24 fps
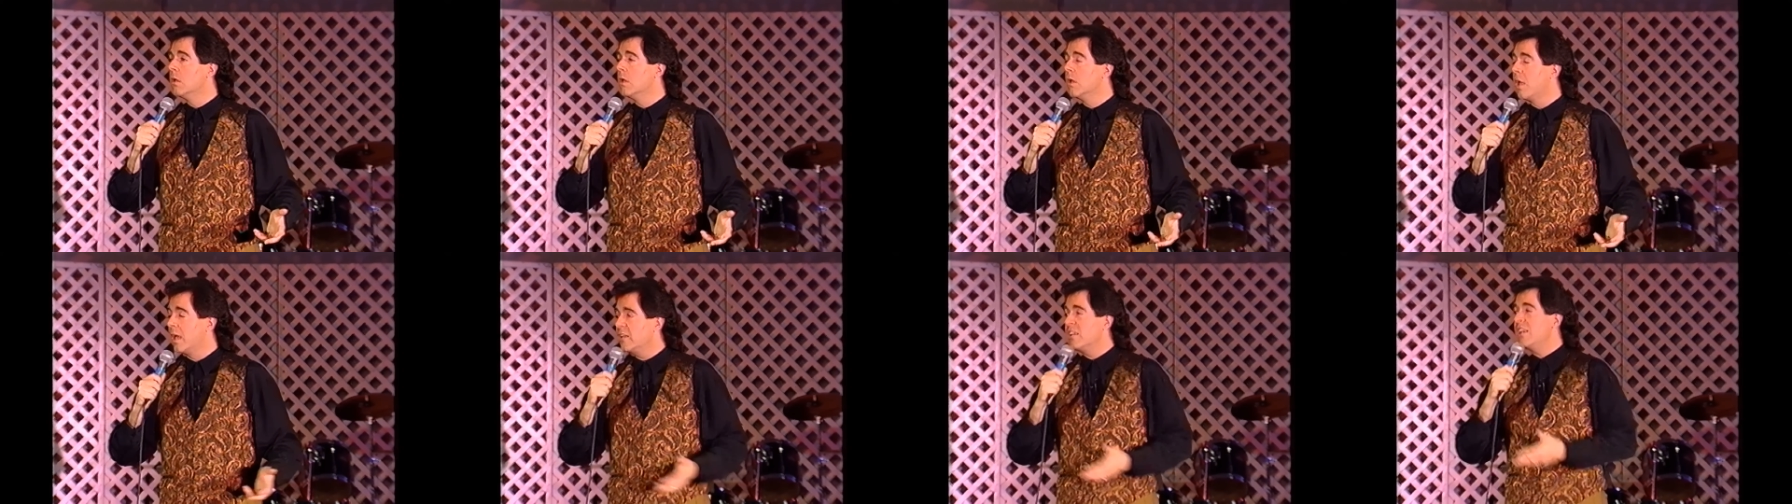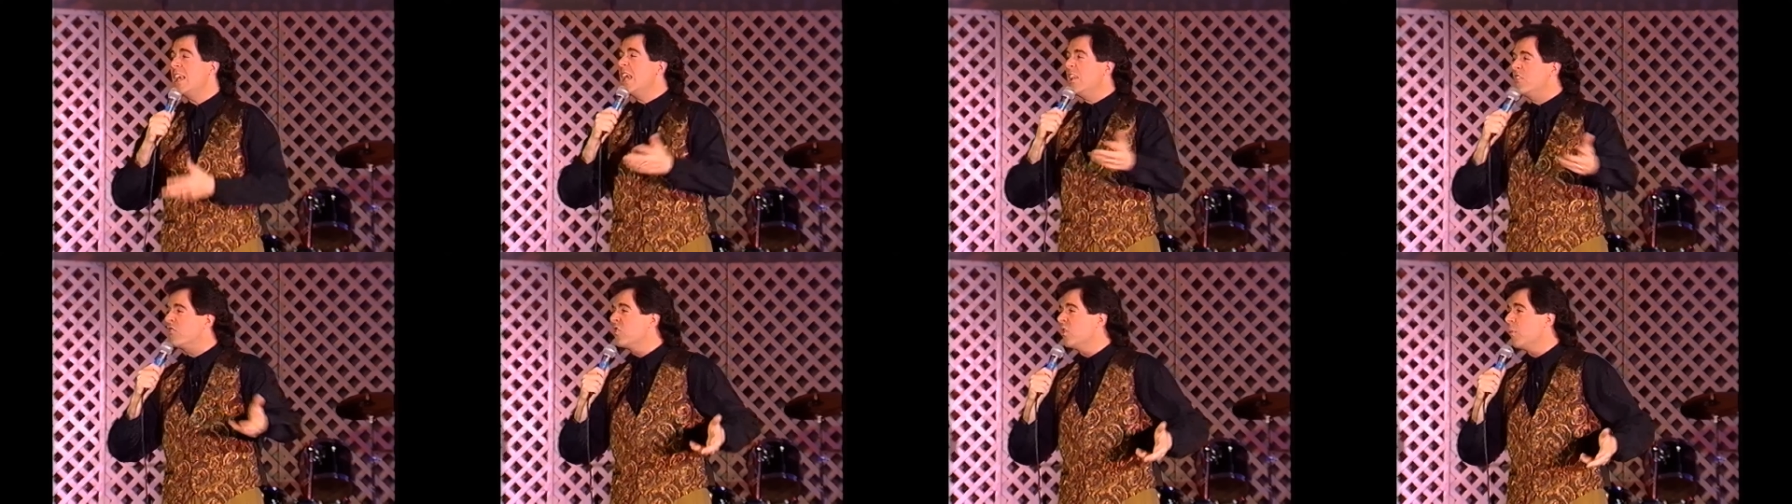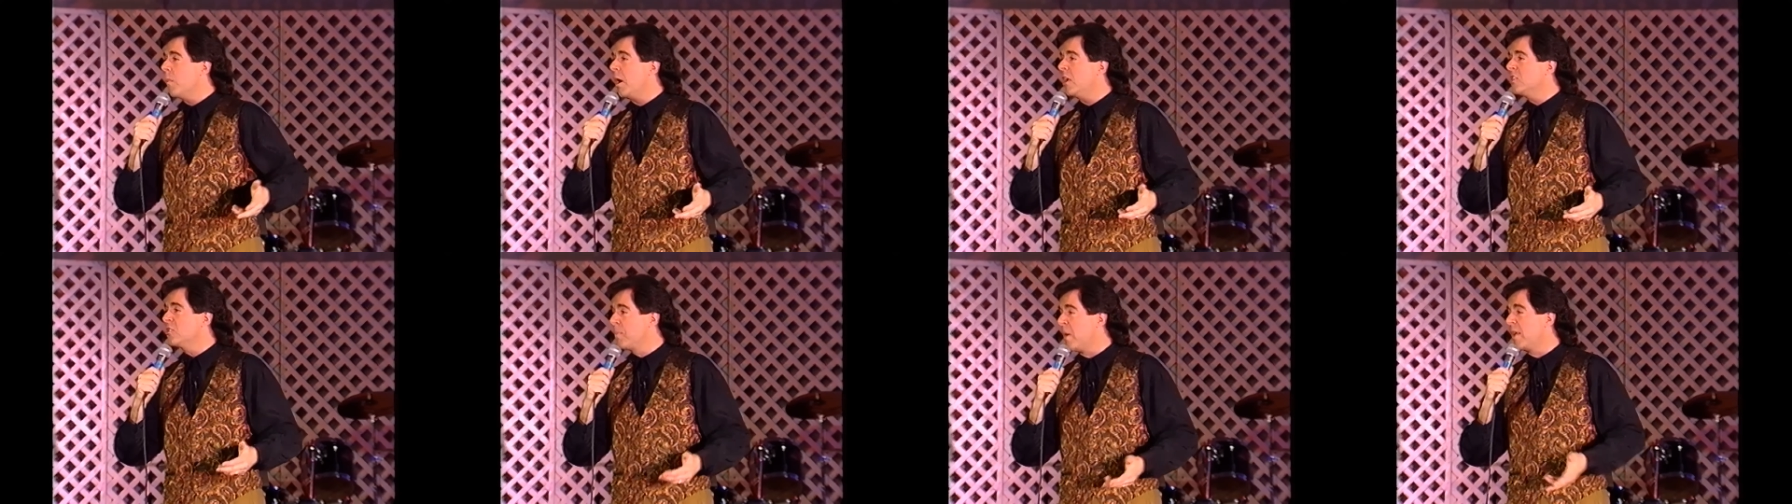And you eat so
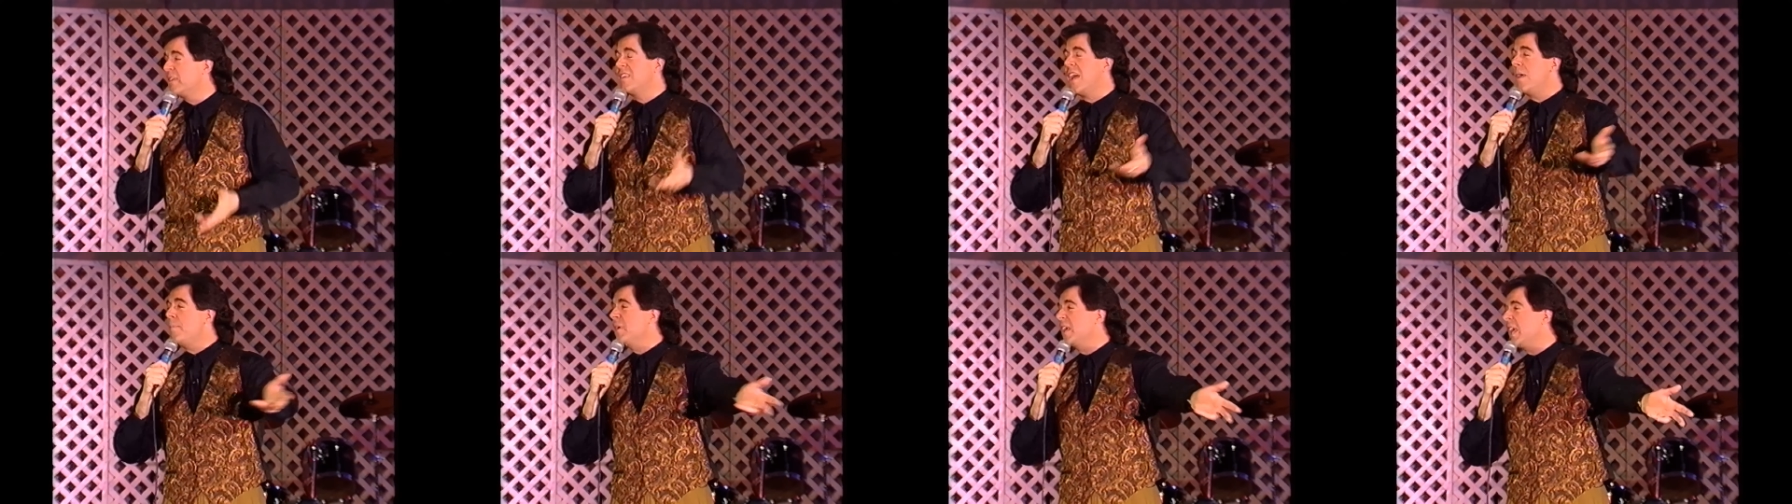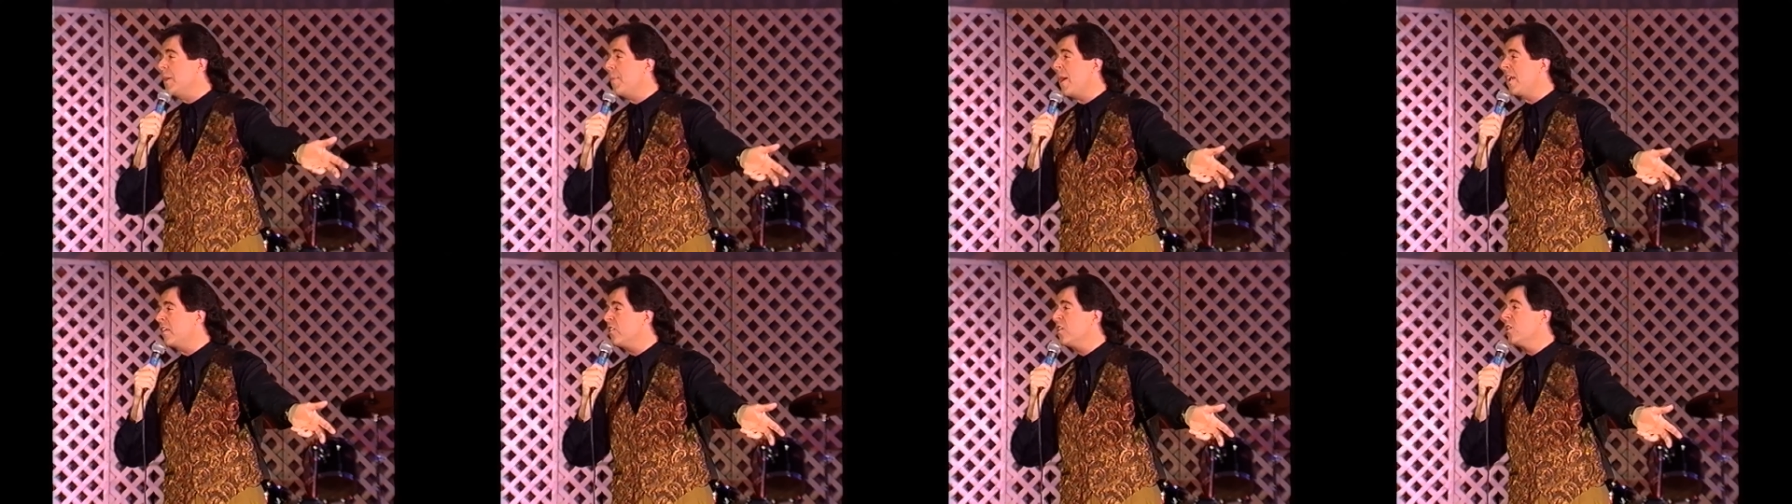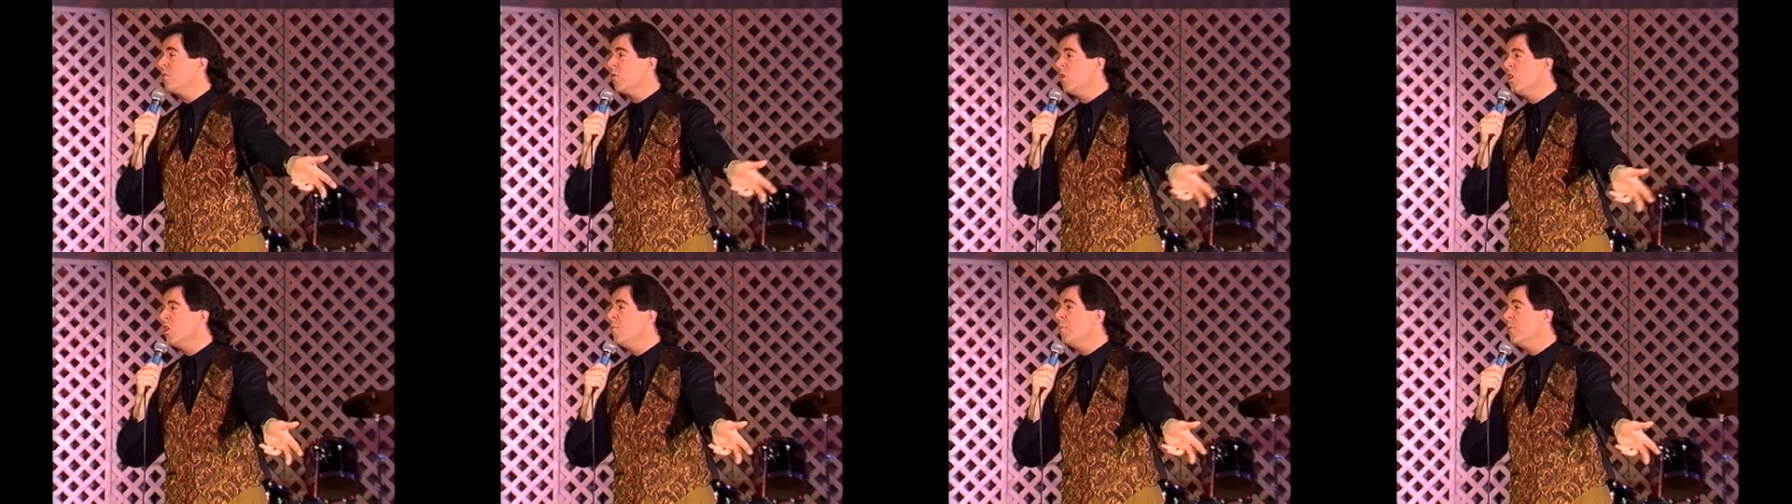much, by the time you get back to your
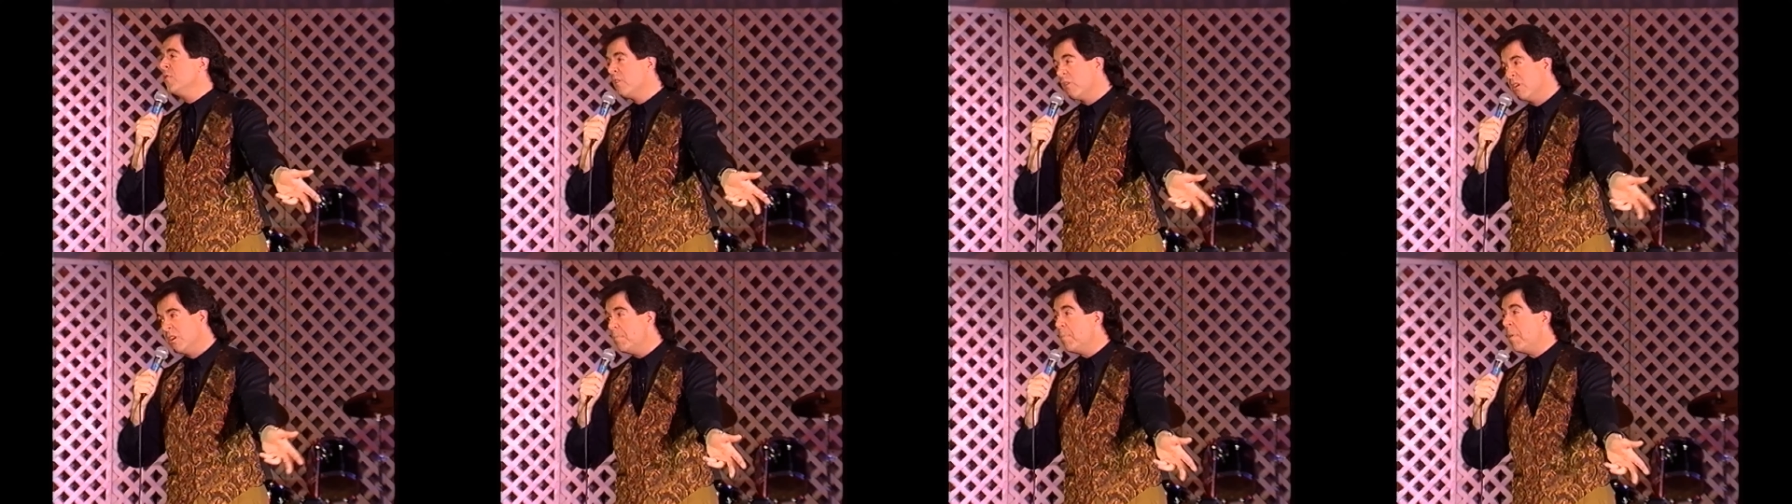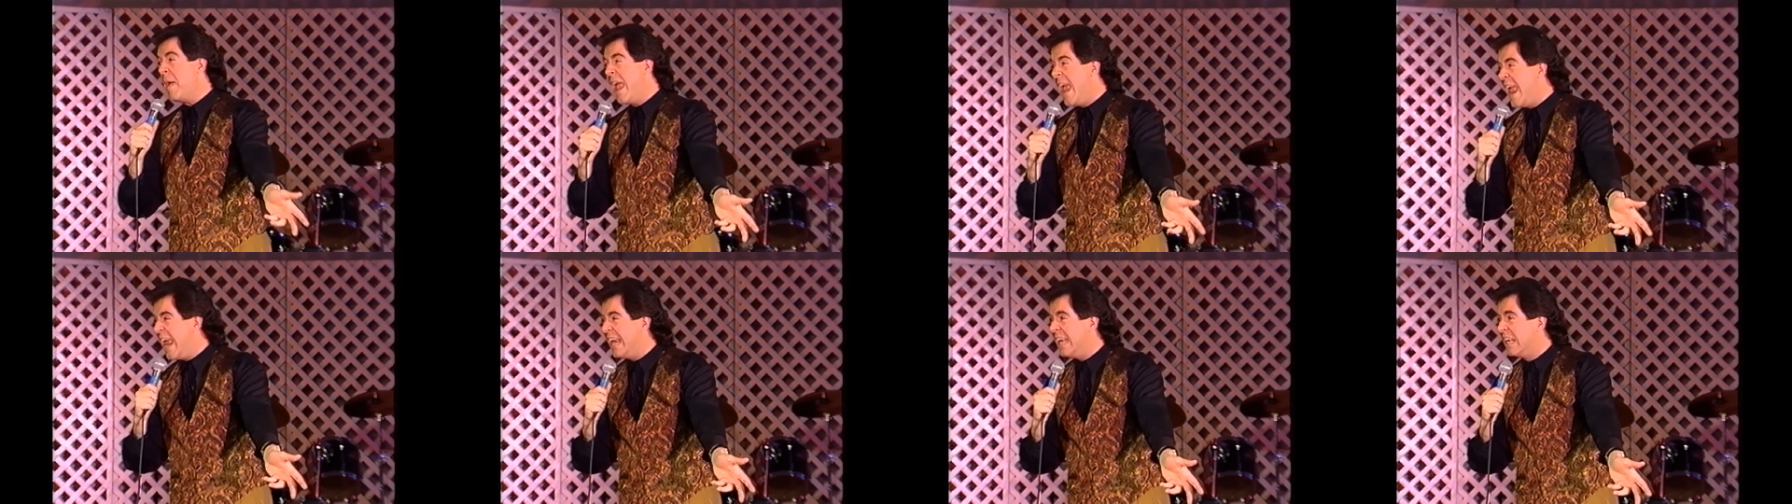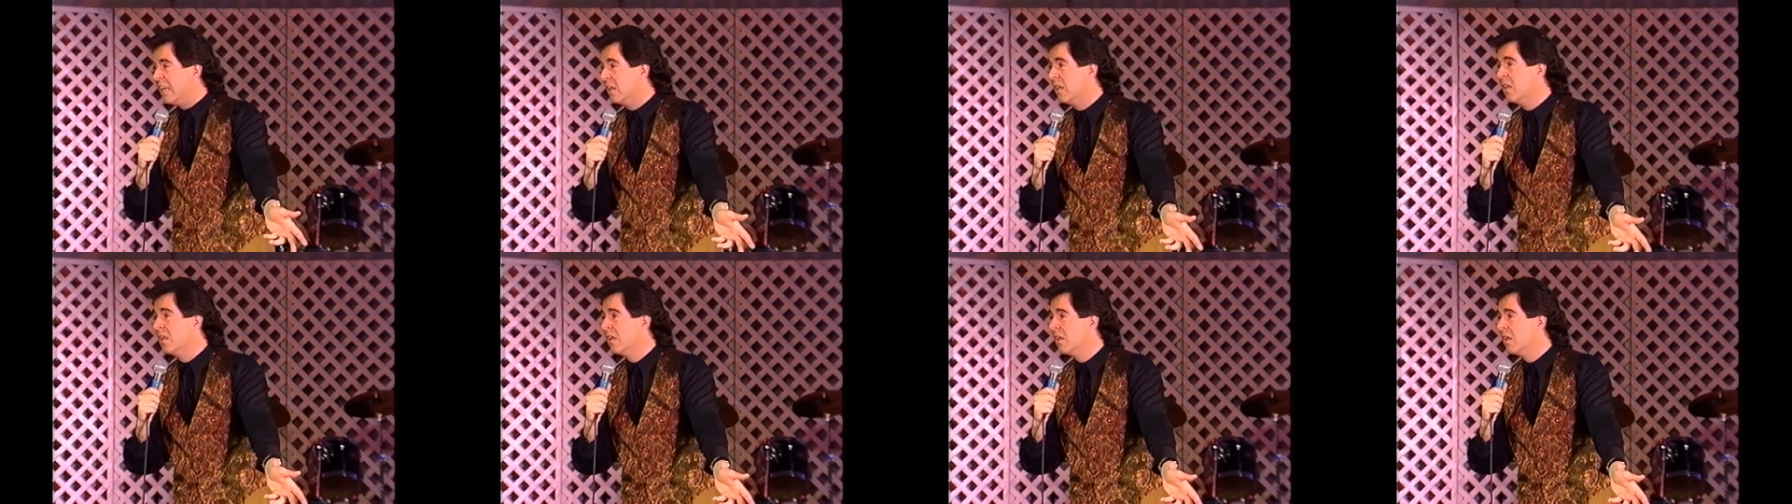room, you're in
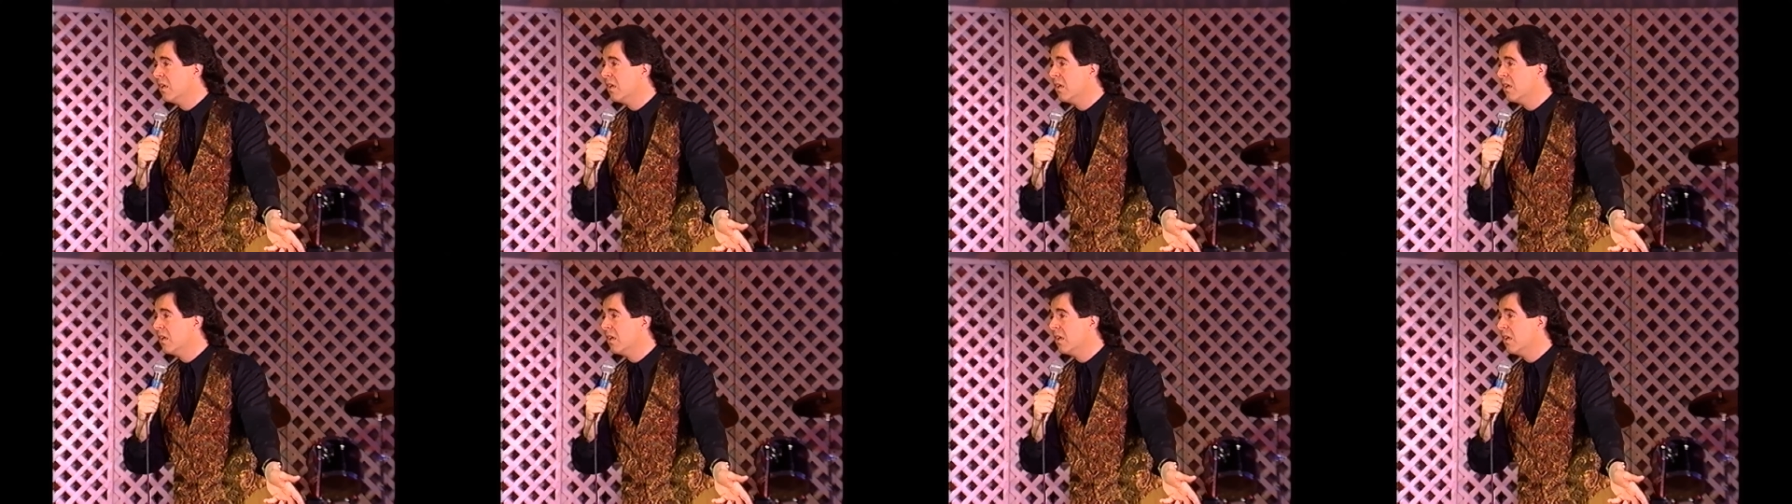pain.